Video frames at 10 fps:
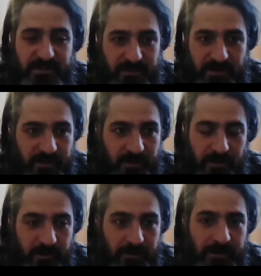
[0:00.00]

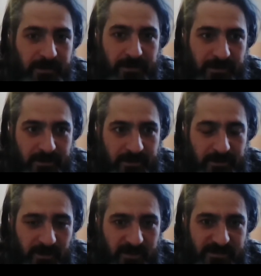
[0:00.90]
vinegar.
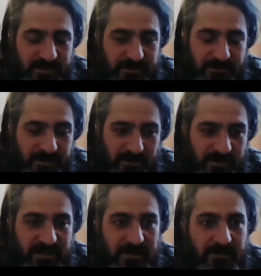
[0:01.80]
It
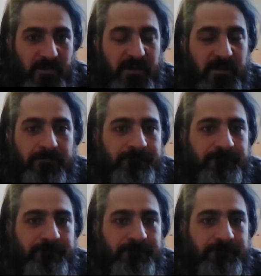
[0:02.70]
doesn't have to be